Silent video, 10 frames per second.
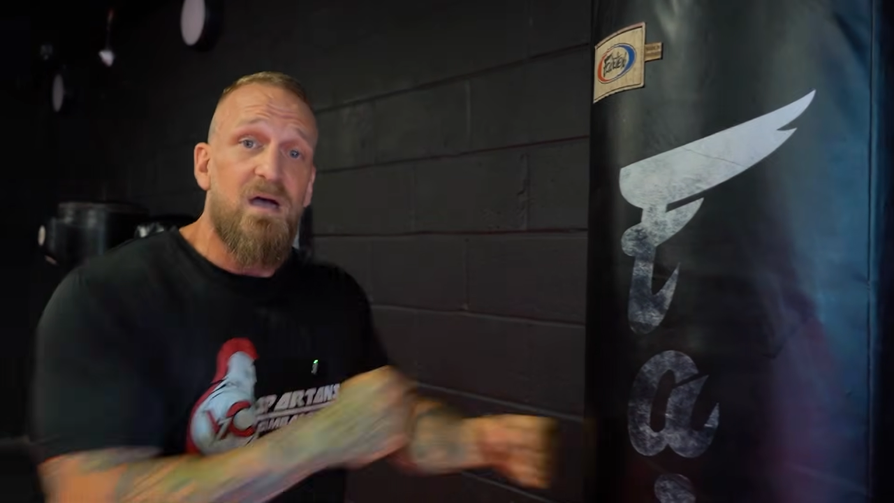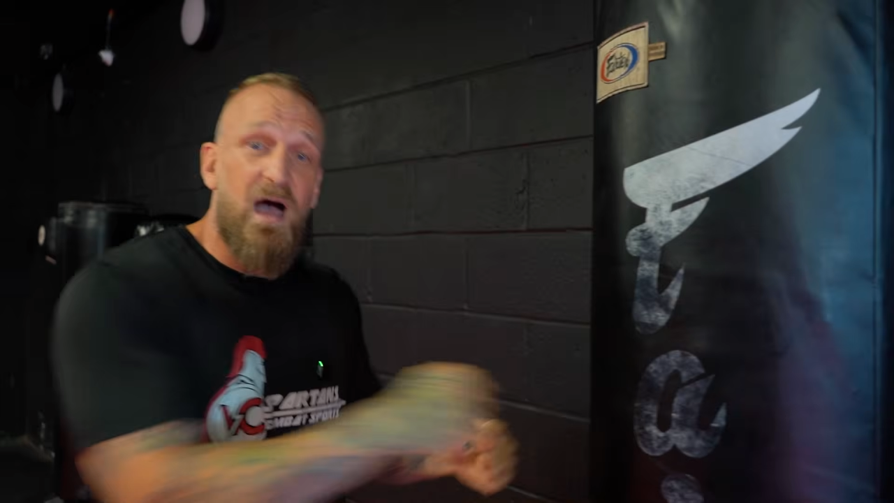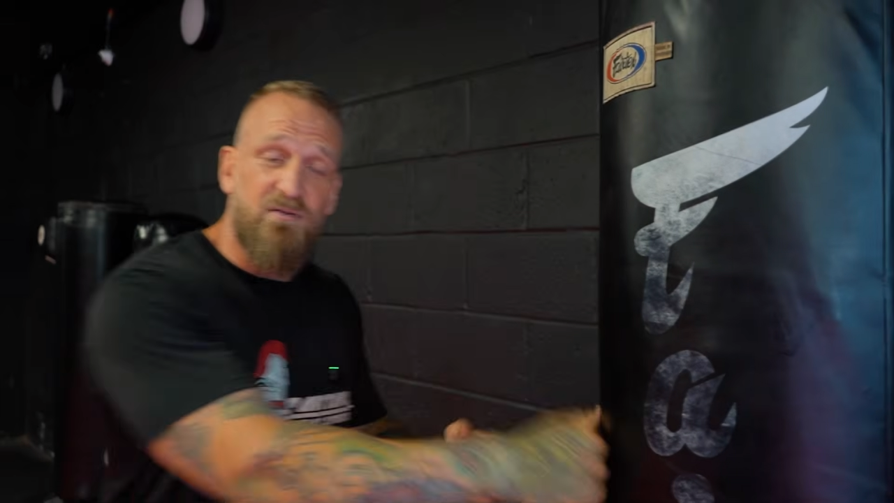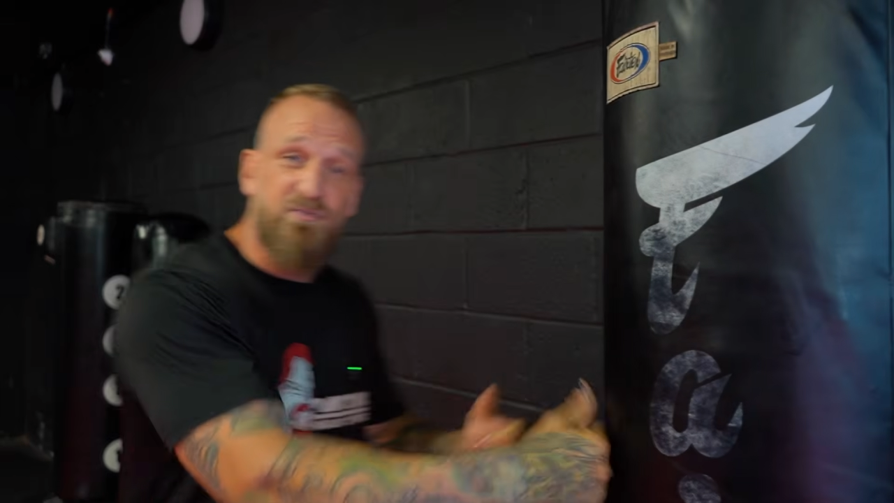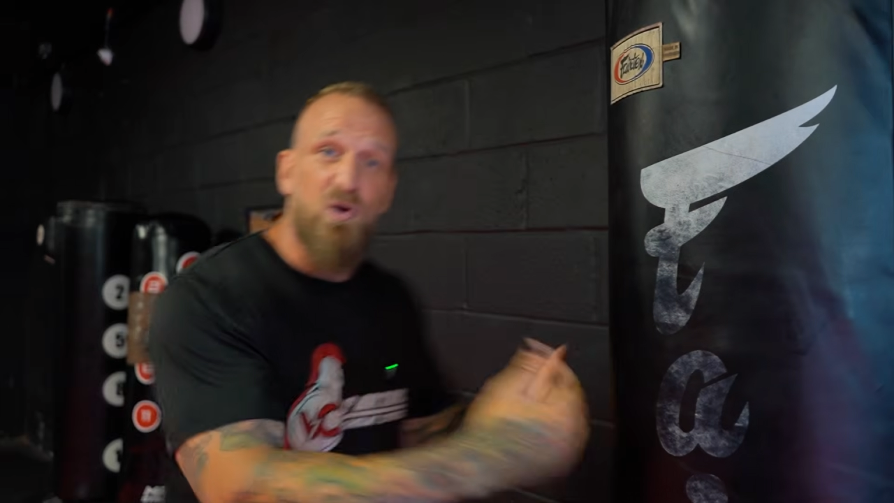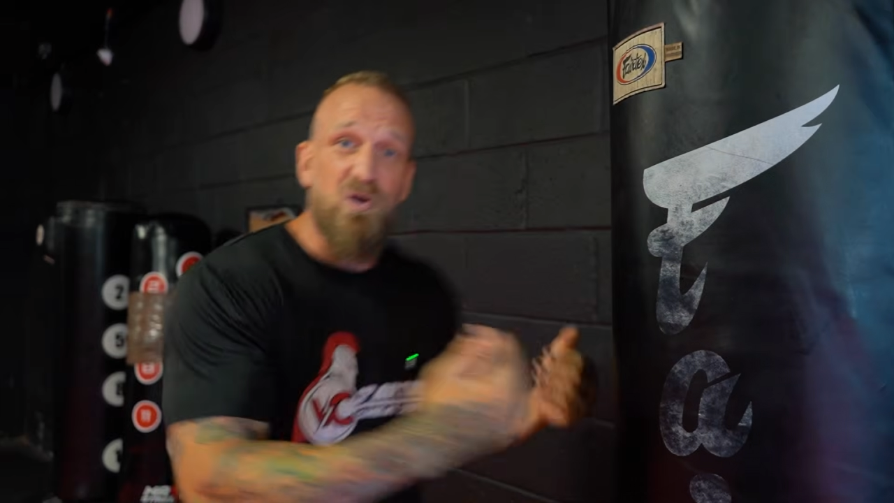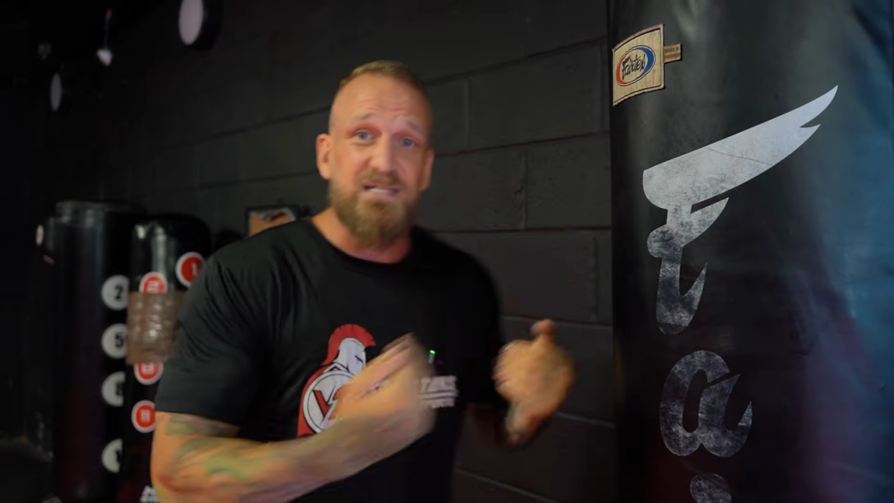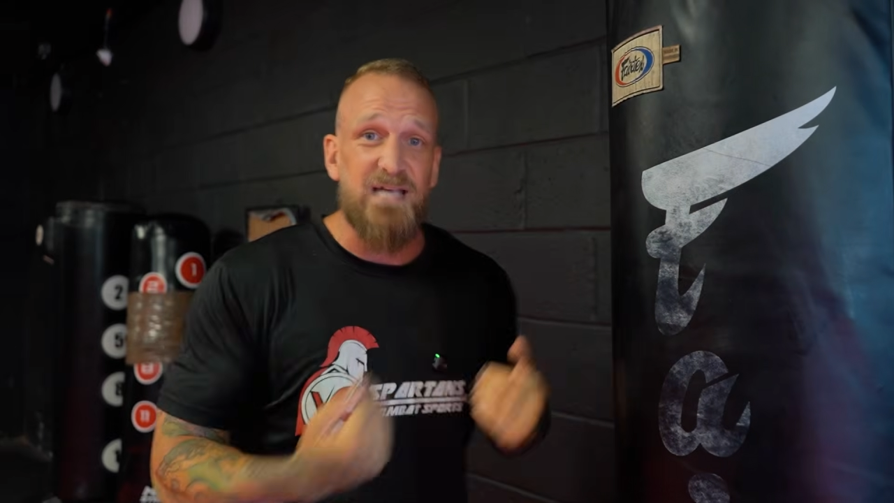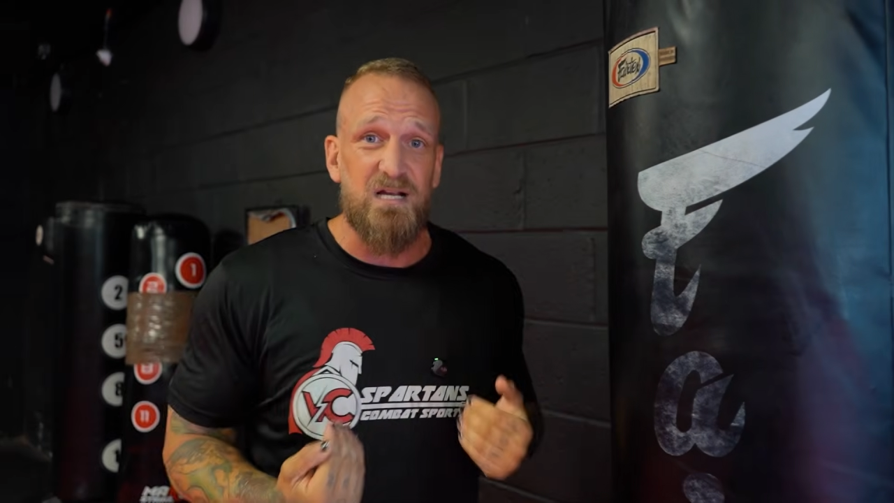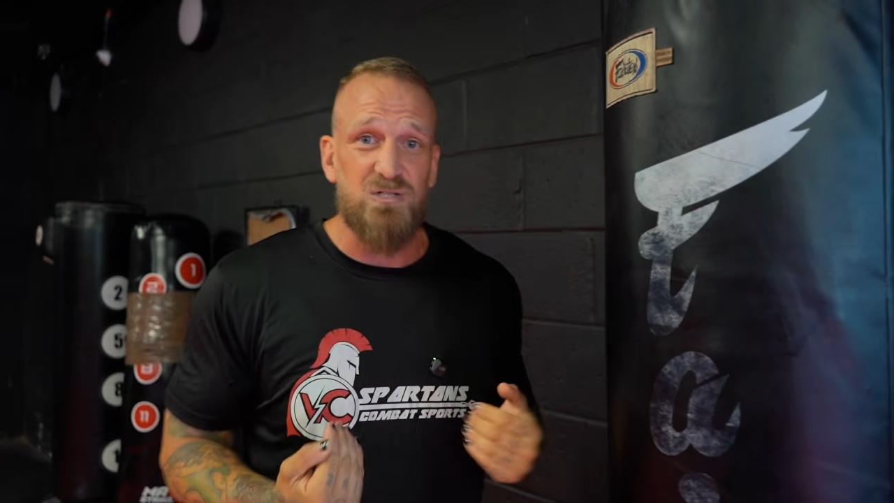and 30
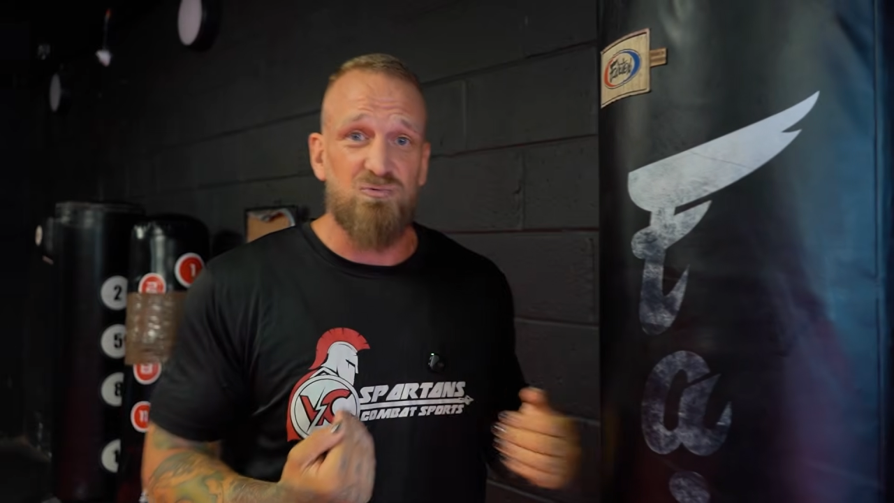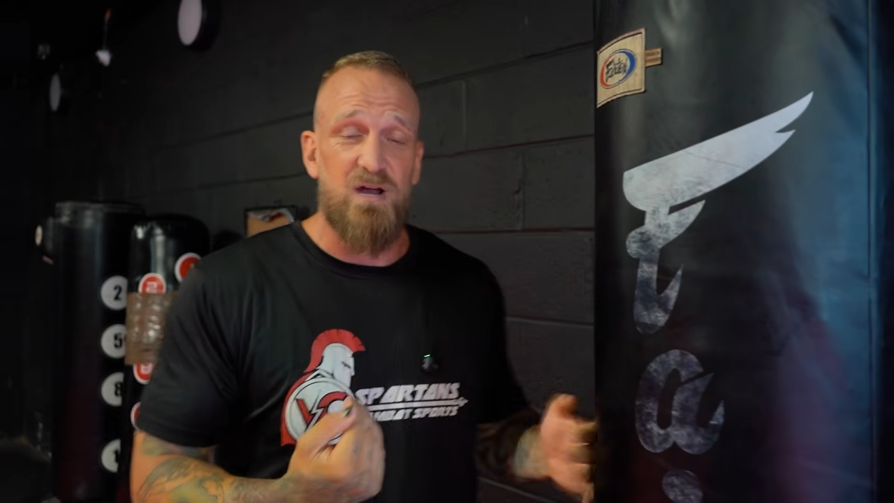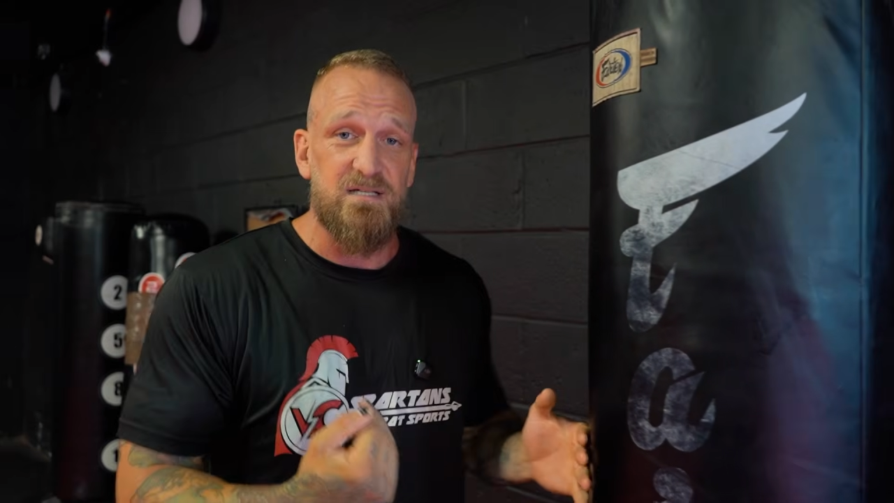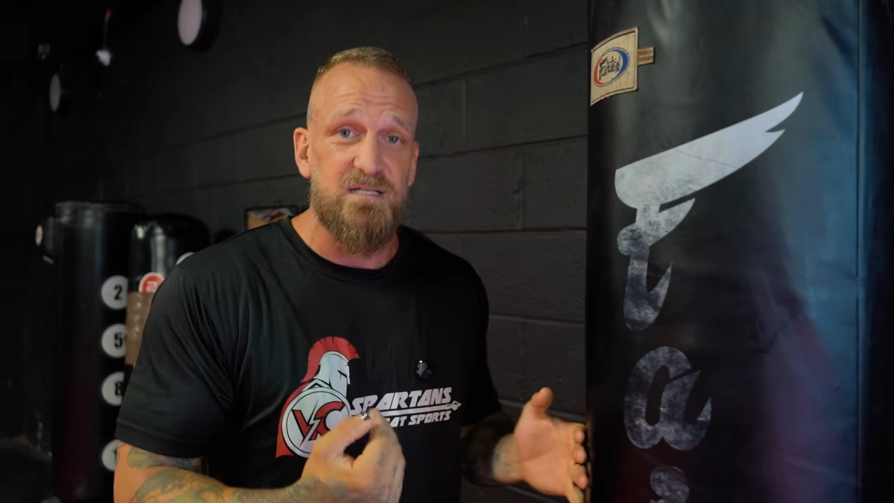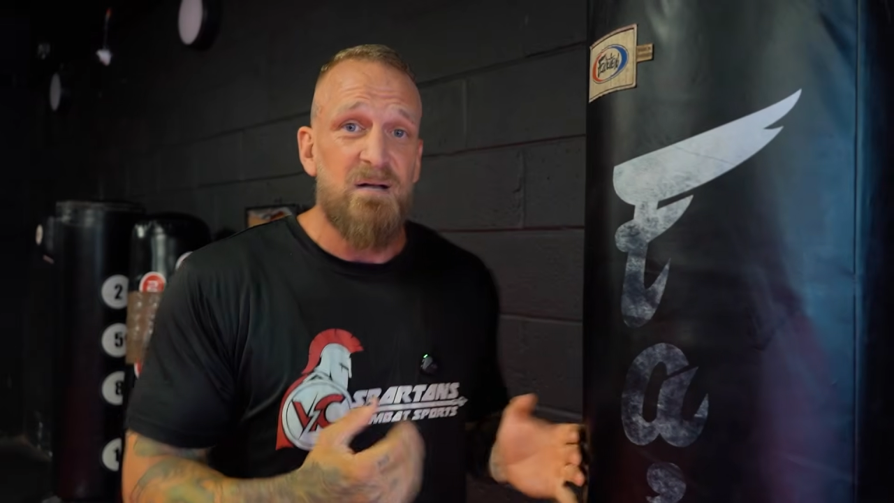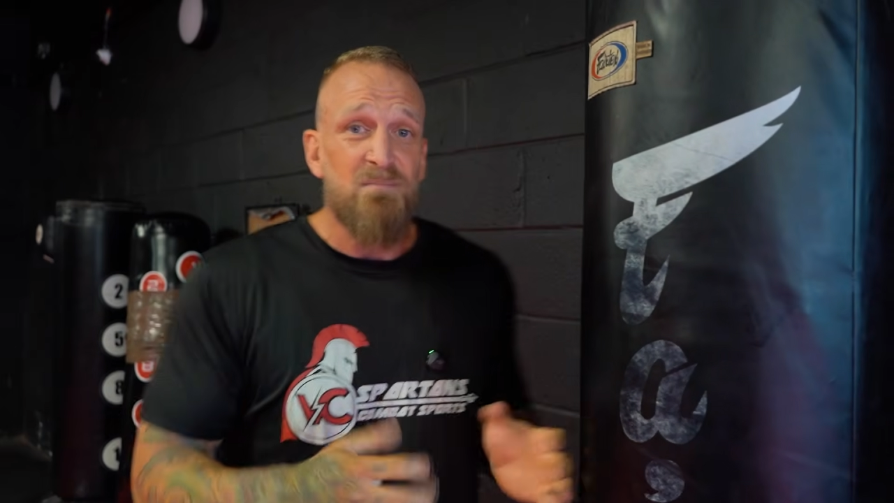seconds of rest.